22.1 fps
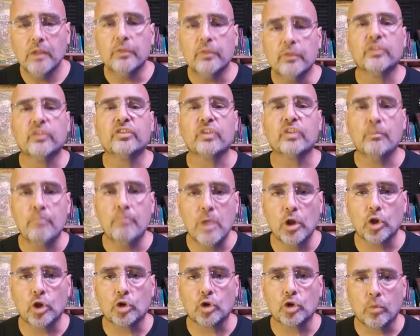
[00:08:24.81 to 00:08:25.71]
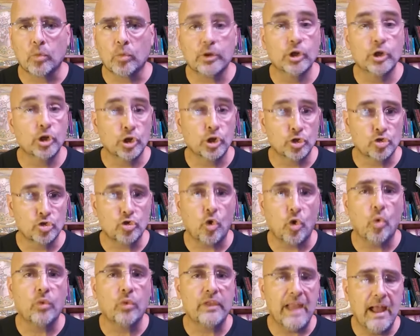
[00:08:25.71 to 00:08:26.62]
The simulacrum can
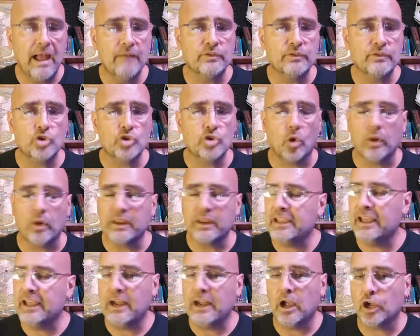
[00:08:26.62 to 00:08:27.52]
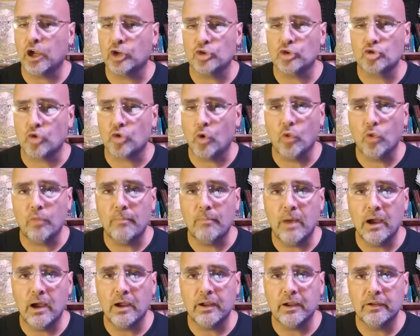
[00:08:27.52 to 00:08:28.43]
control the avatar. It cannot control the
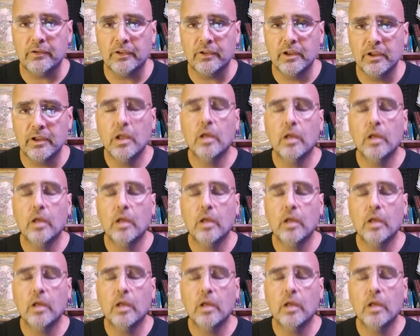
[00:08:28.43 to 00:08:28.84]
mind.